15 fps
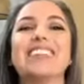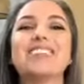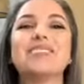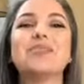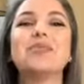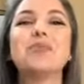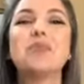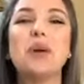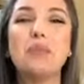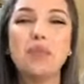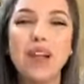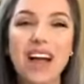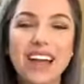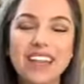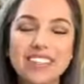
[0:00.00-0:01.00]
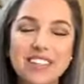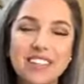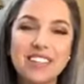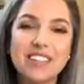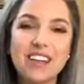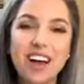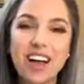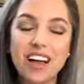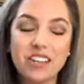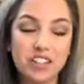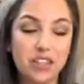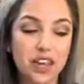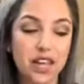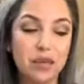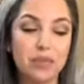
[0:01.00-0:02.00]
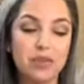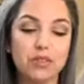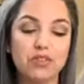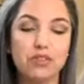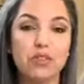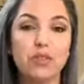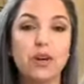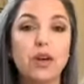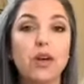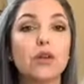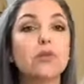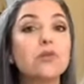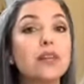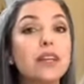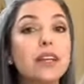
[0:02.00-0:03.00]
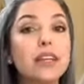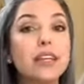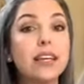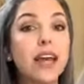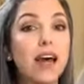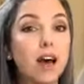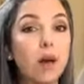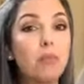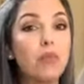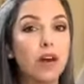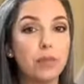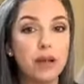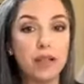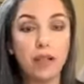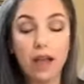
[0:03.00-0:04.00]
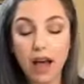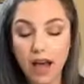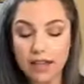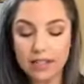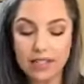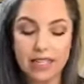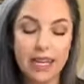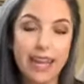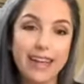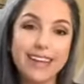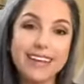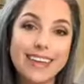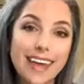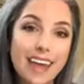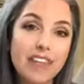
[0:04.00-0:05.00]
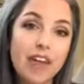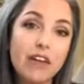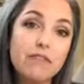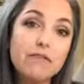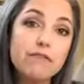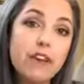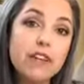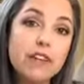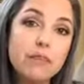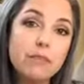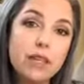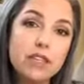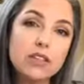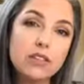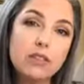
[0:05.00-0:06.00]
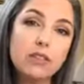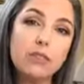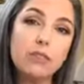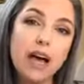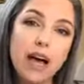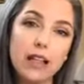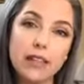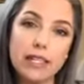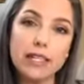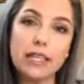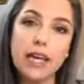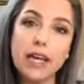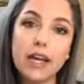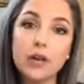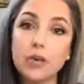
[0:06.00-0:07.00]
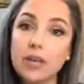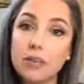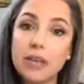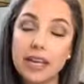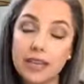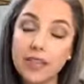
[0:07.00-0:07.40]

to apply it to your dogs, you're able to really help them a lot to gain, again, that fundamental balance, that equanimity.